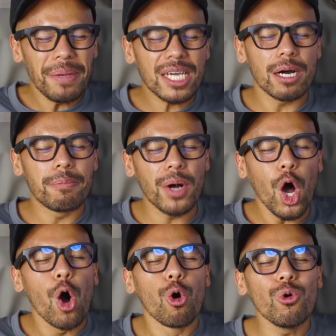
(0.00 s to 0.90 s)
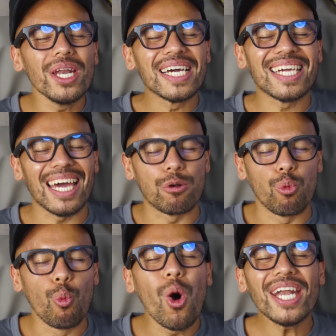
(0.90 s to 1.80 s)
become whole again,
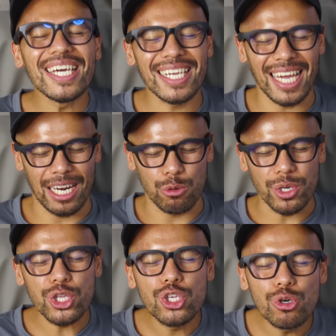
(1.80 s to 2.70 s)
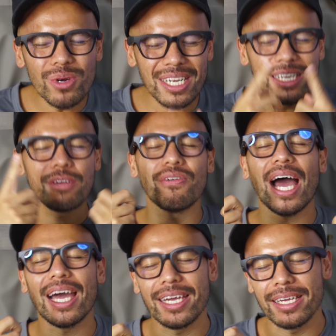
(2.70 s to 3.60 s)
one again with you and the
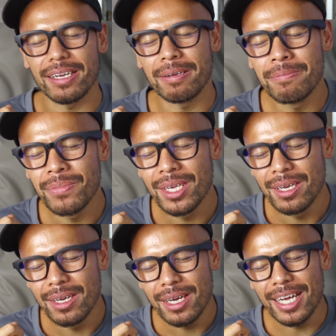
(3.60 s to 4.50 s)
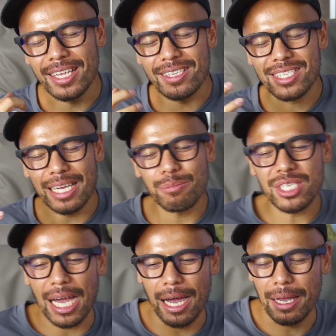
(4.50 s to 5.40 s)
divine, and at the same
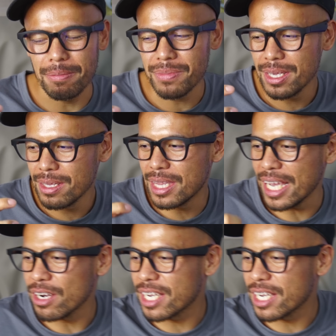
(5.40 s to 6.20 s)
time they are